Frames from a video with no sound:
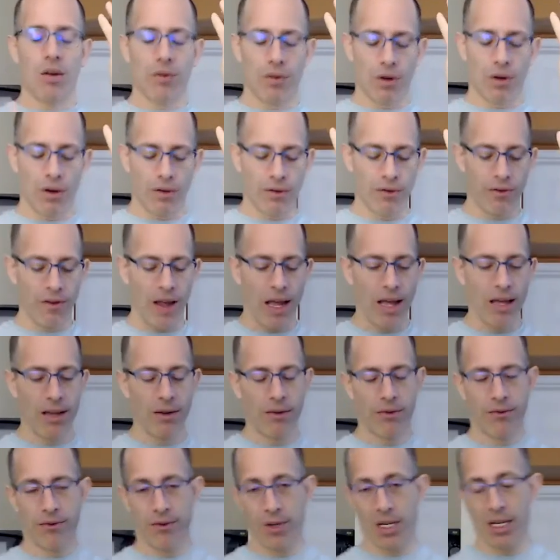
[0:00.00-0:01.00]
For
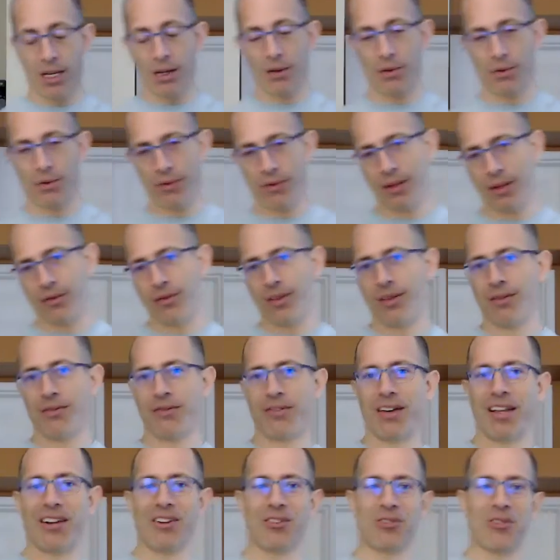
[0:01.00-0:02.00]
our fifth and
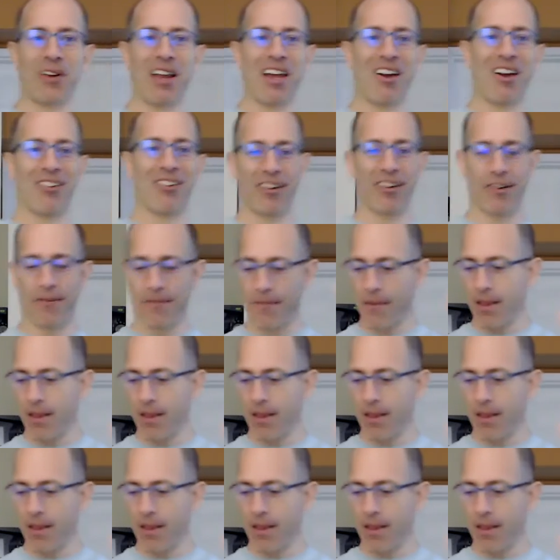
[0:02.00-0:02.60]
final round,